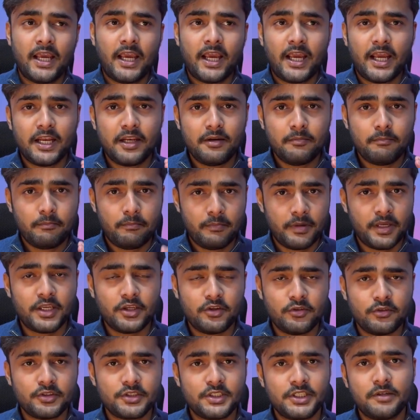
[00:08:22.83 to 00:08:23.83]
and make
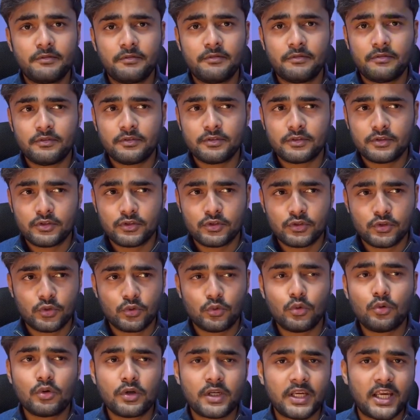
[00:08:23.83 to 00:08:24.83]
yourself
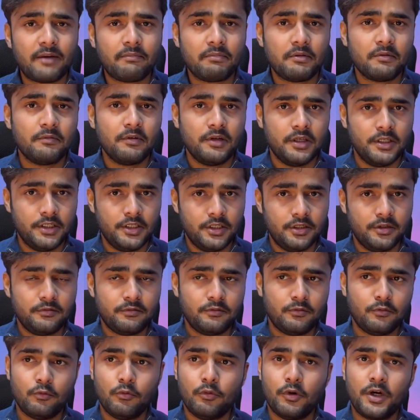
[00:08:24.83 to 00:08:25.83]
so capable
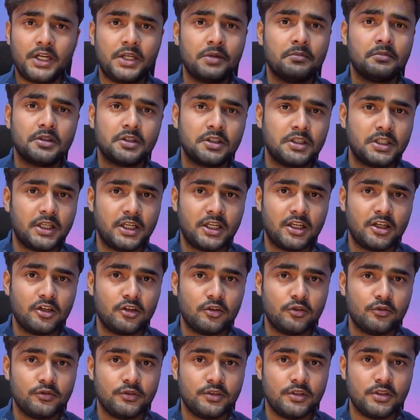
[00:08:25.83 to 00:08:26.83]
enough whatever the
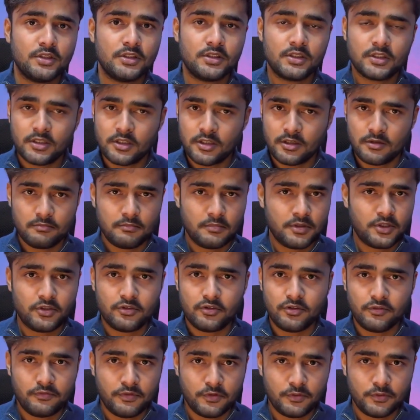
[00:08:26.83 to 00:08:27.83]
technologies come into
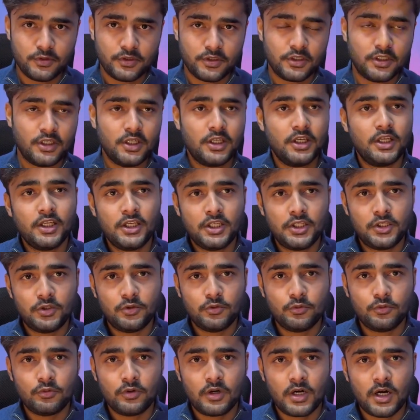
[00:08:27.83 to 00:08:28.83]
the future,
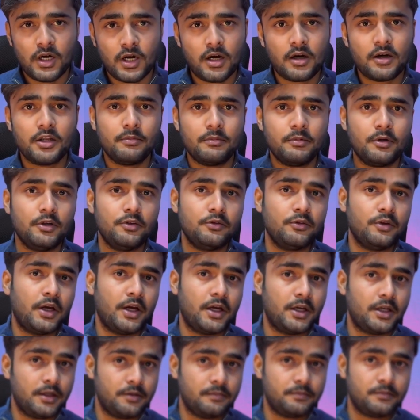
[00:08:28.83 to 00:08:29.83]
you are able to
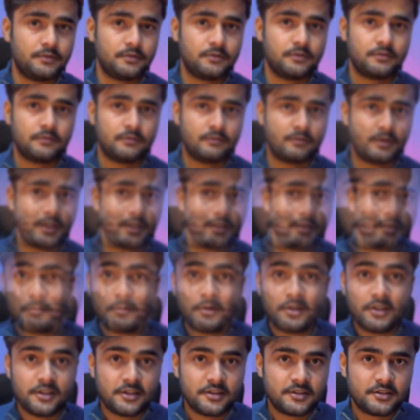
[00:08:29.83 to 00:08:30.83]
adapt, right? So
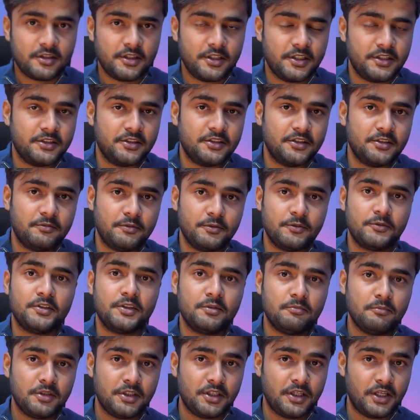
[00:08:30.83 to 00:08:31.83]
7 years later, if you see
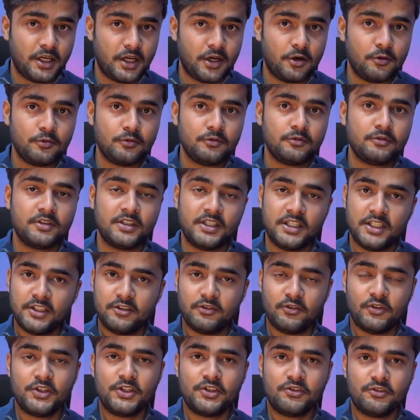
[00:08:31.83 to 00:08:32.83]
me now in
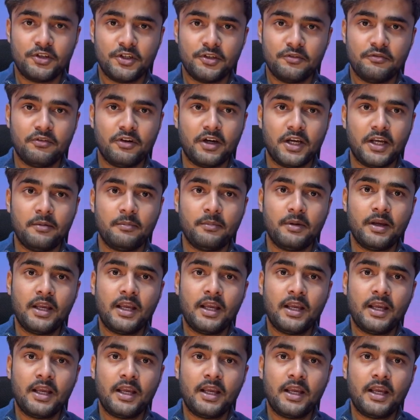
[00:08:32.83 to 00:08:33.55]
2025,